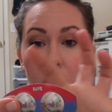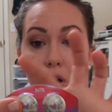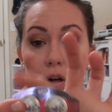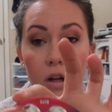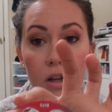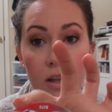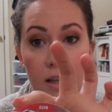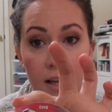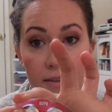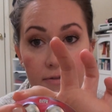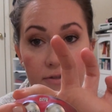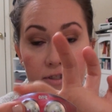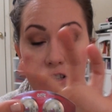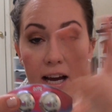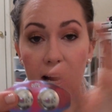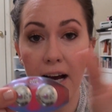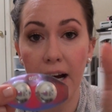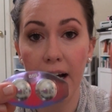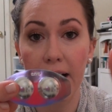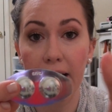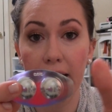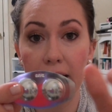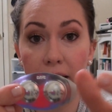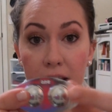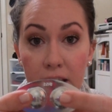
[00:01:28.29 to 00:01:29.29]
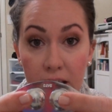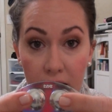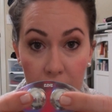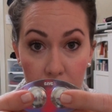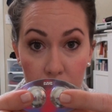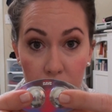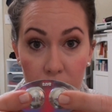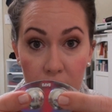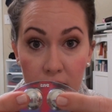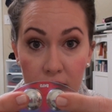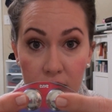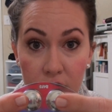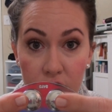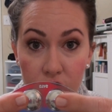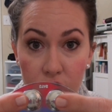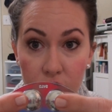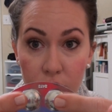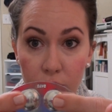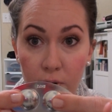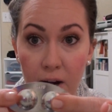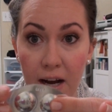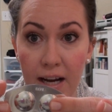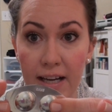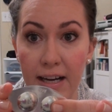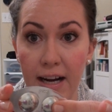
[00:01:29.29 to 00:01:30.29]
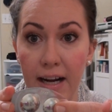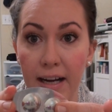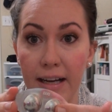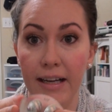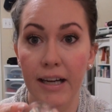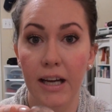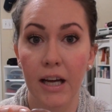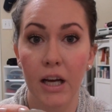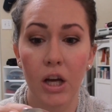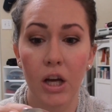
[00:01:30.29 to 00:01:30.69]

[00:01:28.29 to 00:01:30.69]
a left eye and the other one under the right eye.